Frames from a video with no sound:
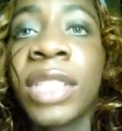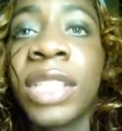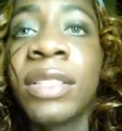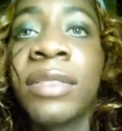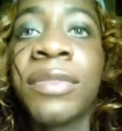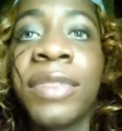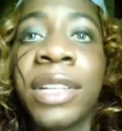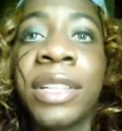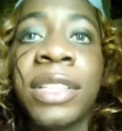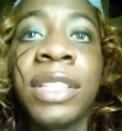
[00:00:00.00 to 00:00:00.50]
a
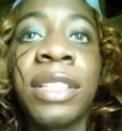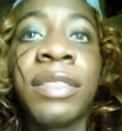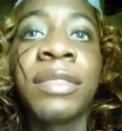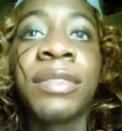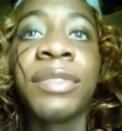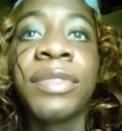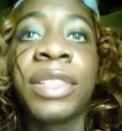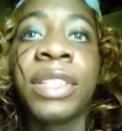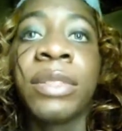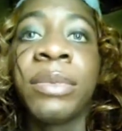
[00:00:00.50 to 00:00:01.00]
very loving
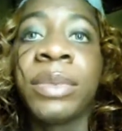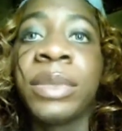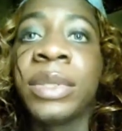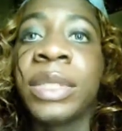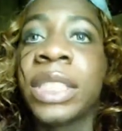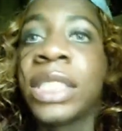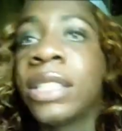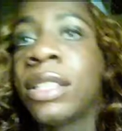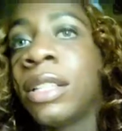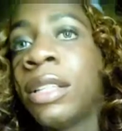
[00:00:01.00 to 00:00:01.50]
family.
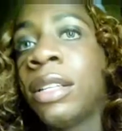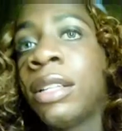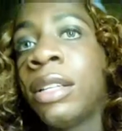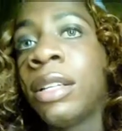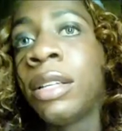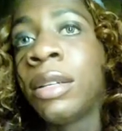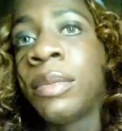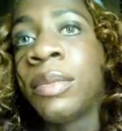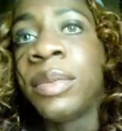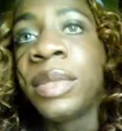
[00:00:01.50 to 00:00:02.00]

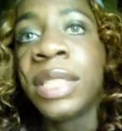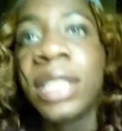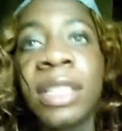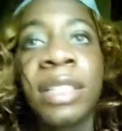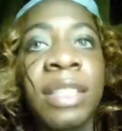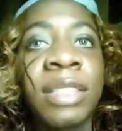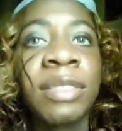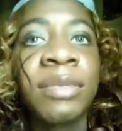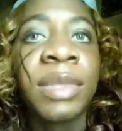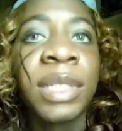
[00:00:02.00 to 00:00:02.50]
But yeah,
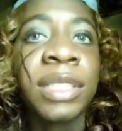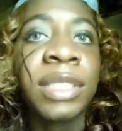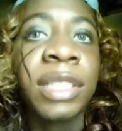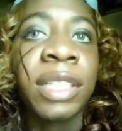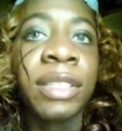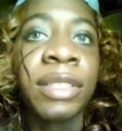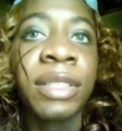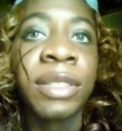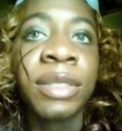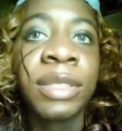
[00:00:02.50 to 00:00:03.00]
that's my
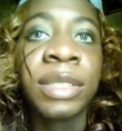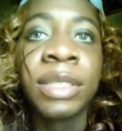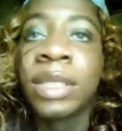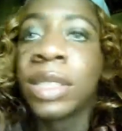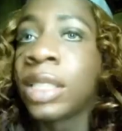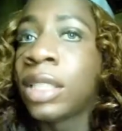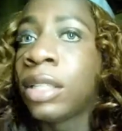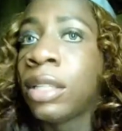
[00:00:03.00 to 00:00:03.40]
take on it.